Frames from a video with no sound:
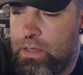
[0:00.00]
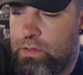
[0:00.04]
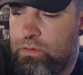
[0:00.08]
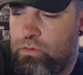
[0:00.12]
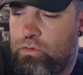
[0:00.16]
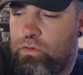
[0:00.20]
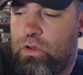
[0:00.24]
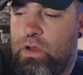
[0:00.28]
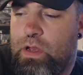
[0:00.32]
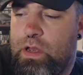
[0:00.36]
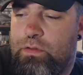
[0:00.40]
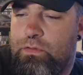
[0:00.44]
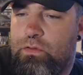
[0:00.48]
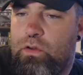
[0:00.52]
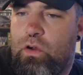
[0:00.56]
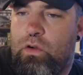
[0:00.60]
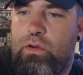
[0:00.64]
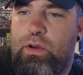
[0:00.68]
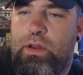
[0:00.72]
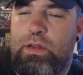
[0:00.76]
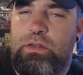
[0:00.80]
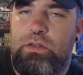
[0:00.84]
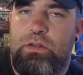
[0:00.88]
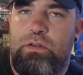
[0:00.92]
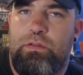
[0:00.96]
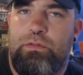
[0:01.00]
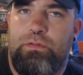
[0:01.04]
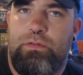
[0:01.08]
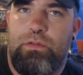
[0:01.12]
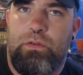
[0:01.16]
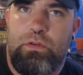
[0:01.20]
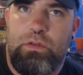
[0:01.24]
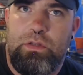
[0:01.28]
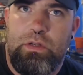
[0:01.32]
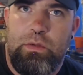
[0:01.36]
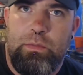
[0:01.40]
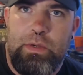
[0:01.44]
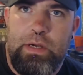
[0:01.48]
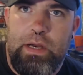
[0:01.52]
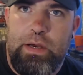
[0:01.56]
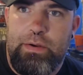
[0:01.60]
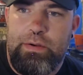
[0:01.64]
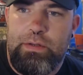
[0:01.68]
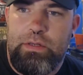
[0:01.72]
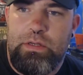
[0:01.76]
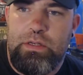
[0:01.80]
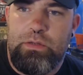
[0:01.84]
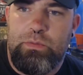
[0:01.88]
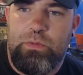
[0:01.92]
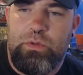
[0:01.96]
I have correlated a few
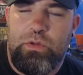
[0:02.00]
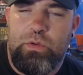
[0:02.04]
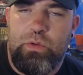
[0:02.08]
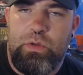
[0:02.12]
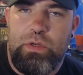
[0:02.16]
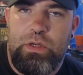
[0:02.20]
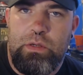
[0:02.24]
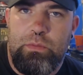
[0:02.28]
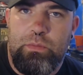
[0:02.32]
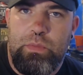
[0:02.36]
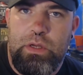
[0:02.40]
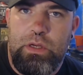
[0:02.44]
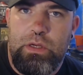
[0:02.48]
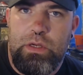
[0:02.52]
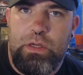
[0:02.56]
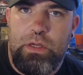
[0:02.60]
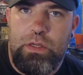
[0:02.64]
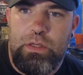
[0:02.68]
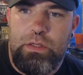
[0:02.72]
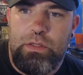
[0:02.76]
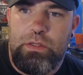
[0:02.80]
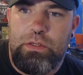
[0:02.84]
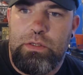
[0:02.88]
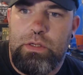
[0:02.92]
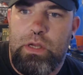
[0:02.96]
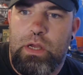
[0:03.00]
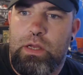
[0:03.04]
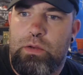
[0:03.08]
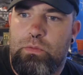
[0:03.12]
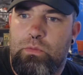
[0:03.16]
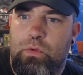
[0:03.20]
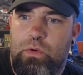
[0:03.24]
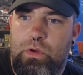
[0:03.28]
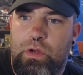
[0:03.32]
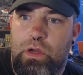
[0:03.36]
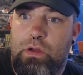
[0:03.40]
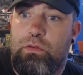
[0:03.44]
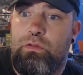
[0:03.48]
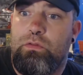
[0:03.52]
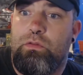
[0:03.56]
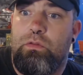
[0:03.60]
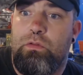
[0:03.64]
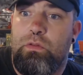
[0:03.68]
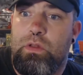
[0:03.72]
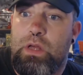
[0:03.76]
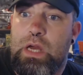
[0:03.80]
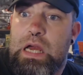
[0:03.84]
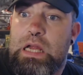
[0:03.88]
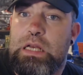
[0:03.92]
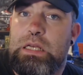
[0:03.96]
similarities between opinions, and we'll go through
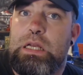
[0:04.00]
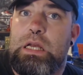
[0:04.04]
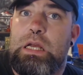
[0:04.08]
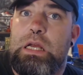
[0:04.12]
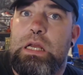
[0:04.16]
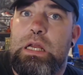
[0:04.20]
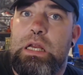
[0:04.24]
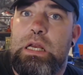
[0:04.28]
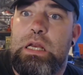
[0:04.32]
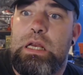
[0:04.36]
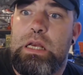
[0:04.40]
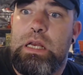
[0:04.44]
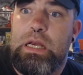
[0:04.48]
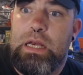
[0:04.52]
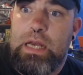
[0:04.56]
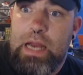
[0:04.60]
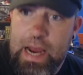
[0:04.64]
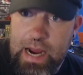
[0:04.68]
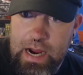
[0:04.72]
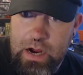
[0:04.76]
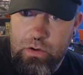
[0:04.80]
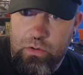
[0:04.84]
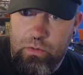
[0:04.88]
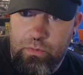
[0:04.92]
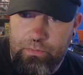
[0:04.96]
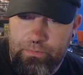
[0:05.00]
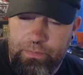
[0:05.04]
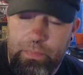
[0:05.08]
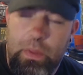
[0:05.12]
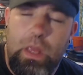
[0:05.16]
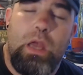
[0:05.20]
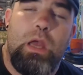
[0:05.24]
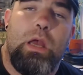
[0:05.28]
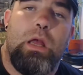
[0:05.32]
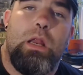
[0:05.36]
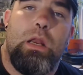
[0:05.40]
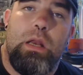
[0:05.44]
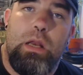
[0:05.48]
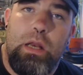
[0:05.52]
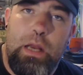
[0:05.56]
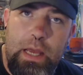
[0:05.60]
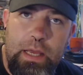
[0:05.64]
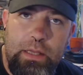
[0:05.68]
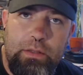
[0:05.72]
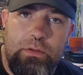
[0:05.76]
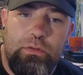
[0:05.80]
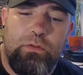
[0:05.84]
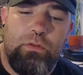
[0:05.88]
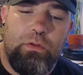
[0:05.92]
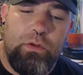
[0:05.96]
that now.
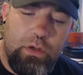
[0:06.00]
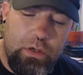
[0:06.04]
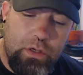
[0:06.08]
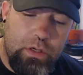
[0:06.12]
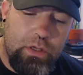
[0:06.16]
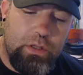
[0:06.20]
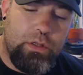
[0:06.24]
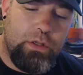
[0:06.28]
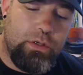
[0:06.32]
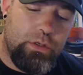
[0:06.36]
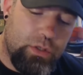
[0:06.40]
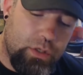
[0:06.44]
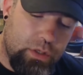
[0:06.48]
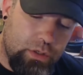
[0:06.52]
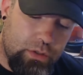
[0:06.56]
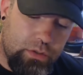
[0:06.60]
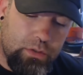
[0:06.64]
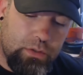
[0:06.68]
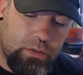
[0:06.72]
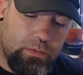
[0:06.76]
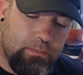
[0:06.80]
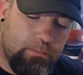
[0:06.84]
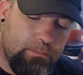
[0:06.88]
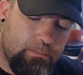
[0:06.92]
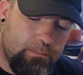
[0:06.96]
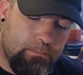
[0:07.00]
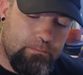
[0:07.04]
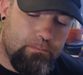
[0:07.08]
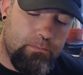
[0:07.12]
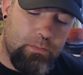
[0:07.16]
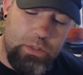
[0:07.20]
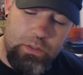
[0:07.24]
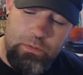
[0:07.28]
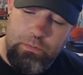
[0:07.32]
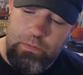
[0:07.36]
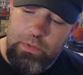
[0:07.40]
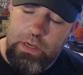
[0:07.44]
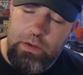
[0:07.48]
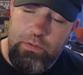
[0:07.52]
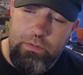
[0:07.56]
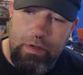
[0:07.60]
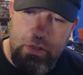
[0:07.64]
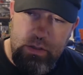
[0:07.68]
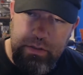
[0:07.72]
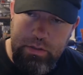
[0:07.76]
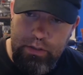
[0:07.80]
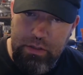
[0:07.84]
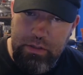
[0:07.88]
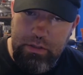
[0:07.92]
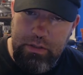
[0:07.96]
Let's look at the juice. Well, here it
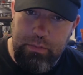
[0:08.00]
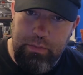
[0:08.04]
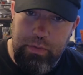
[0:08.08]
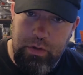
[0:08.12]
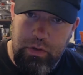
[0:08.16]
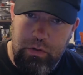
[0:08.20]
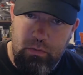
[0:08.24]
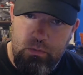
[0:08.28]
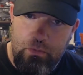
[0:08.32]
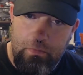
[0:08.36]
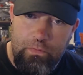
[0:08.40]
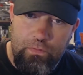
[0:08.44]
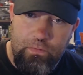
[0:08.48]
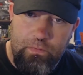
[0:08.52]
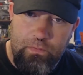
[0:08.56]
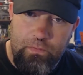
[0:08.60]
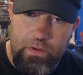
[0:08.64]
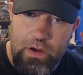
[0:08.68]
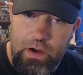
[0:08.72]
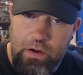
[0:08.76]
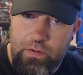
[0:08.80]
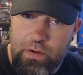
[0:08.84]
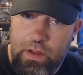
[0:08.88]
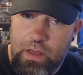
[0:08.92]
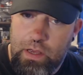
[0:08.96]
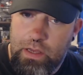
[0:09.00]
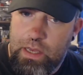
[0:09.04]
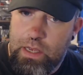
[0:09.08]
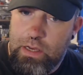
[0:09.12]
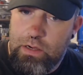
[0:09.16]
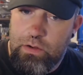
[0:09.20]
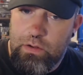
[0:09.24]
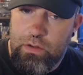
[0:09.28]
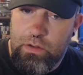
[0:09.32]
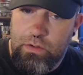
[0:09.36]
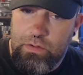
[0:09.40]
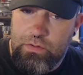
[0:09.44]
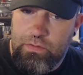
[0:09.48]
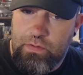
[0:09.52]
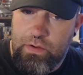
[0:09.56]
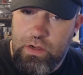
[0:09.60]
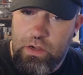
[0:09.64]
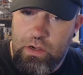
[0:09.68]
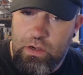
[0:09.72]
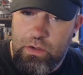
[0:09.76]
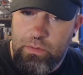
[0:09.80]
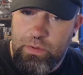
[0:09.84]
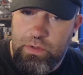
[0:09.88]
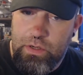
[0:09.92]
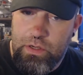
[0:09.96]
is. Here's the bottle. Again, those very
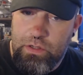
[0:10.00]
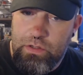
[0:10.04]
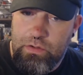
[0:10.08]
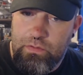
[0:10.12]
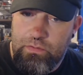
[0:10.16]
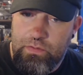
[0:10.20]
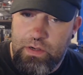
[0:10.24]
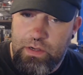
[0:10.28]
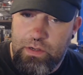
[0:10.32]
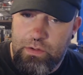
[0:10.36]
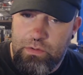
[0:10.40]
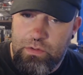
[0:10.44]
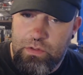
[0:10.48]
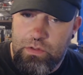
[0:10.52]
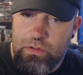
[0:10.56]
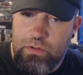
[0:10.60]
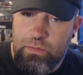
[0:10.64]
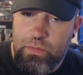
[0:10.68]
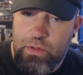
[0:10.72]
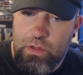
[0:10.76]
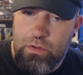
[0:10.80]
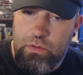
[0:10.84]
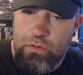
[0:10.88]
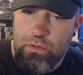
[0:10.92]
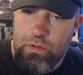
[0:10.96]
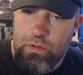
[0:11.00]
high production values on the bottle.